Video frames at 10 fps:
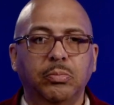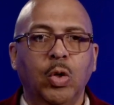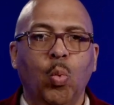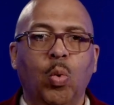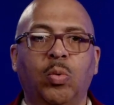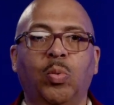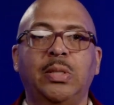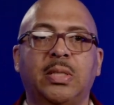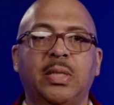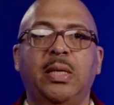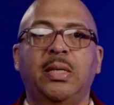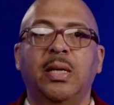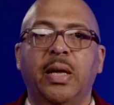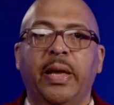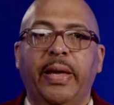what we see
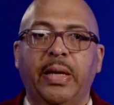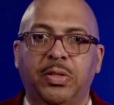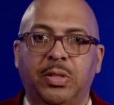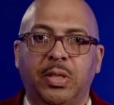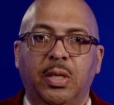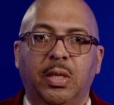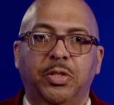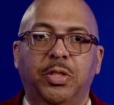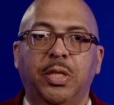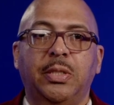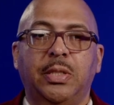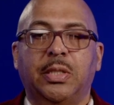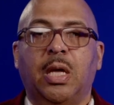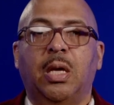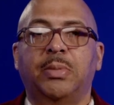is
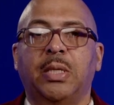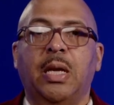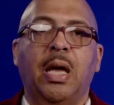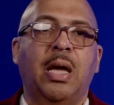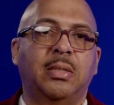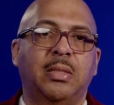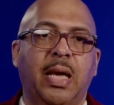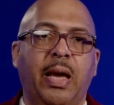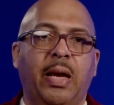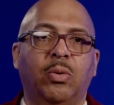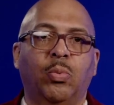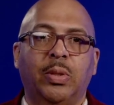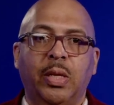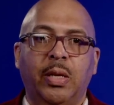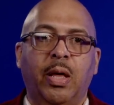Jesus comes in contact
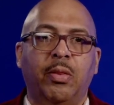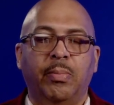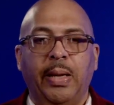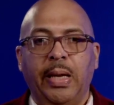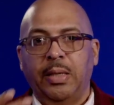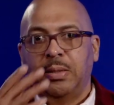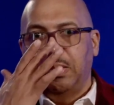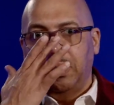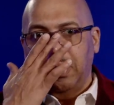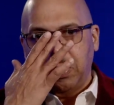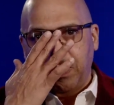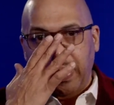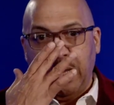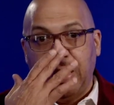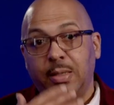with another man. This
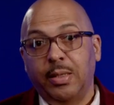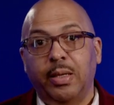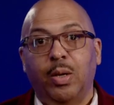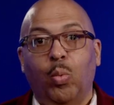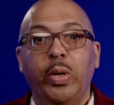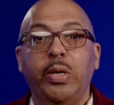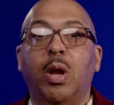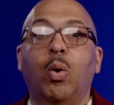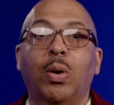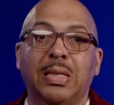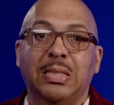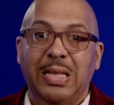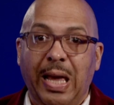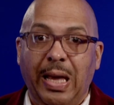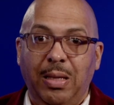man, we know his
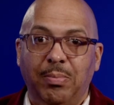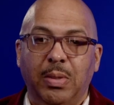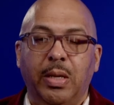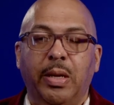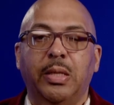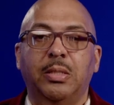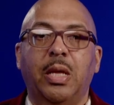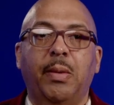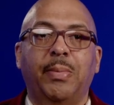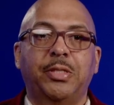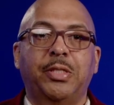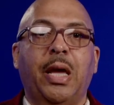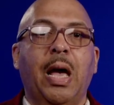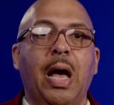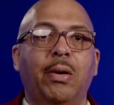name. His name is
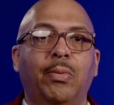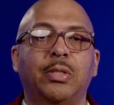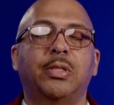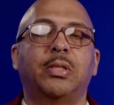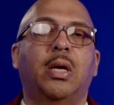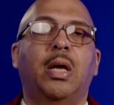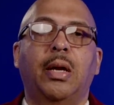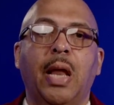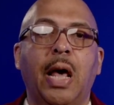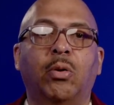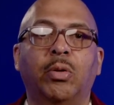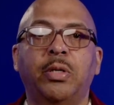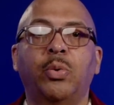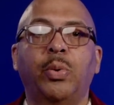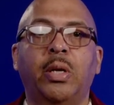Jairus. Not only
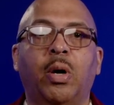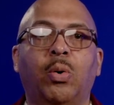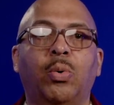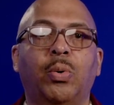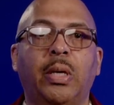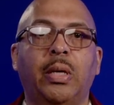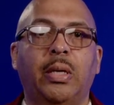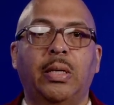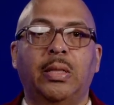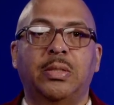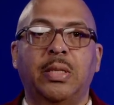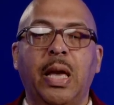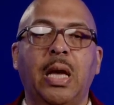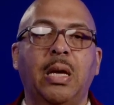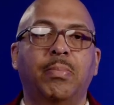do we know his
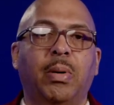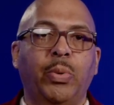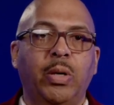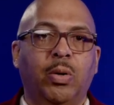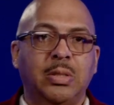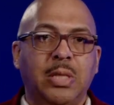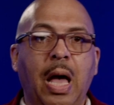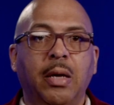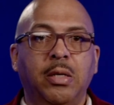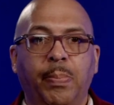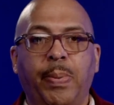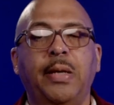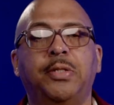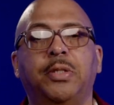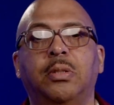name, but we know his
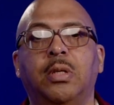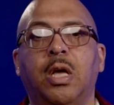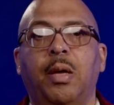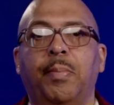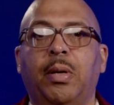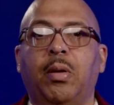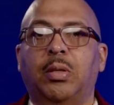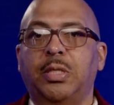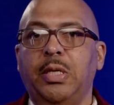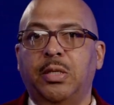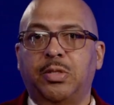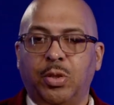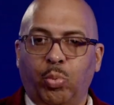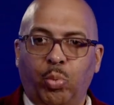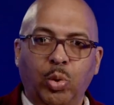occupation because he is
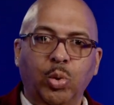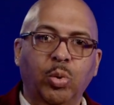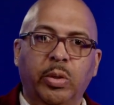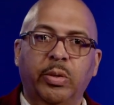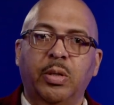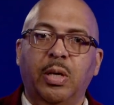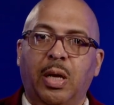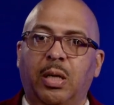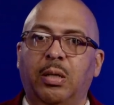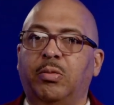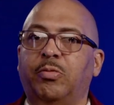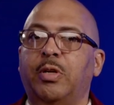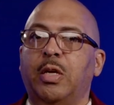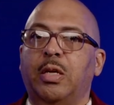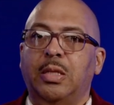the ruler of
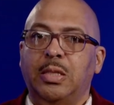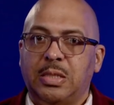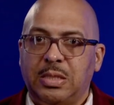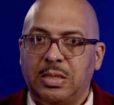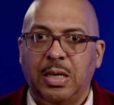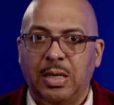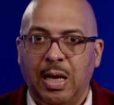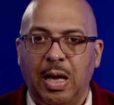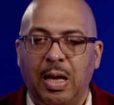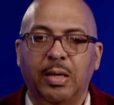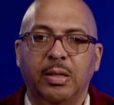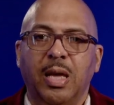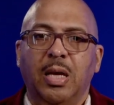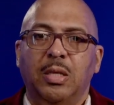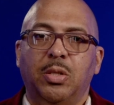the synagogue.
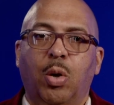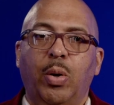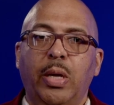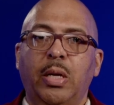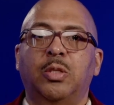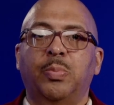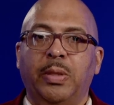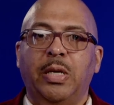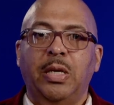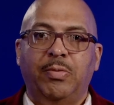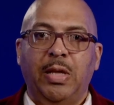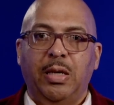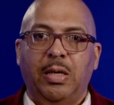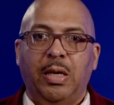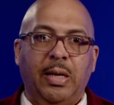So it is believed
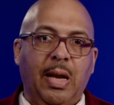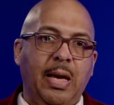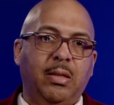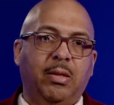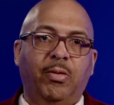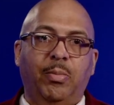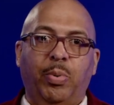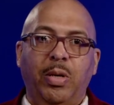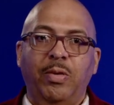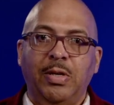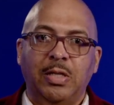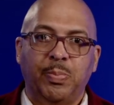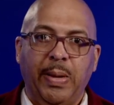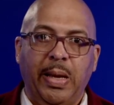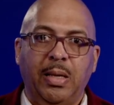that unlike the
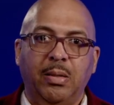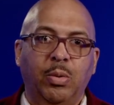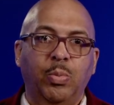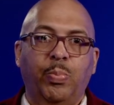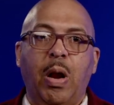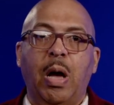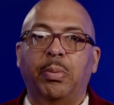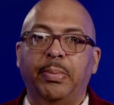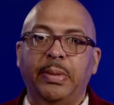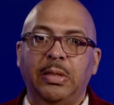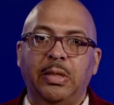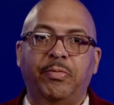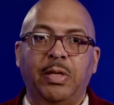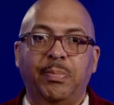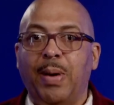previous man who probably
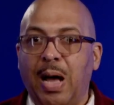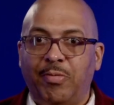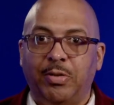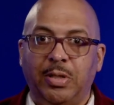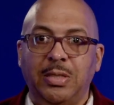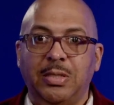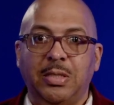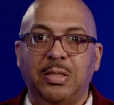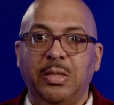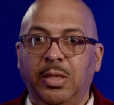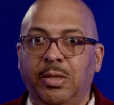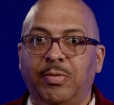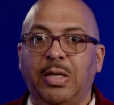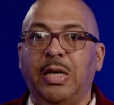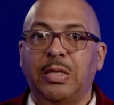lived in poverty since he
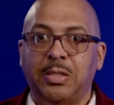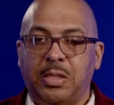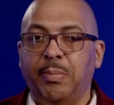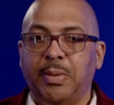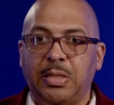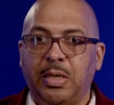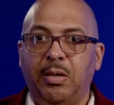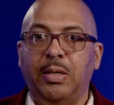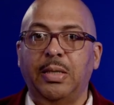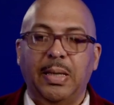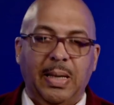lived in a cemetery,